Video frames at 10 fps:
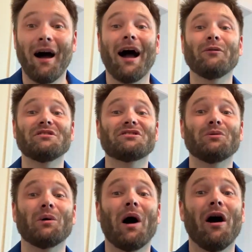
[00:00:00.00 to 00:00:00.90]
I wish
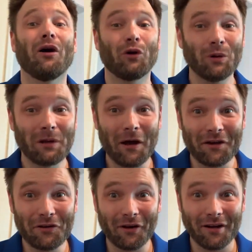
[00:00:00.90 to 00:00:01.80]
you good luck
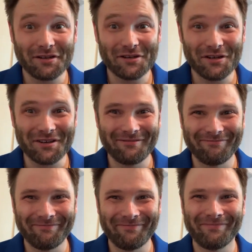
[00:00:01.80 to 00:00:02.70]
in your audition.
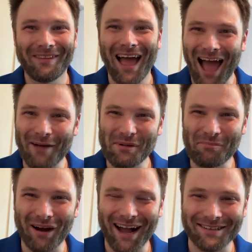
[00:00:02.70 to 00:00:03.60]
Happy
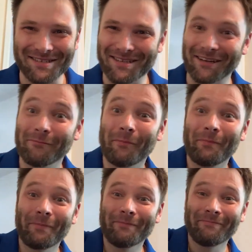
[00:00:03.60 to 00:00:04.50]
practicing.
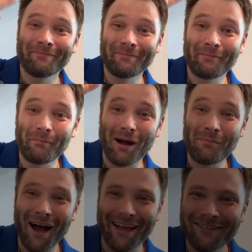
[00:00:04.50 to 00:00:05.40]

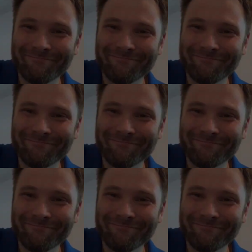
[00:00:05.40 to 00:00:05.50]
Bye-bye.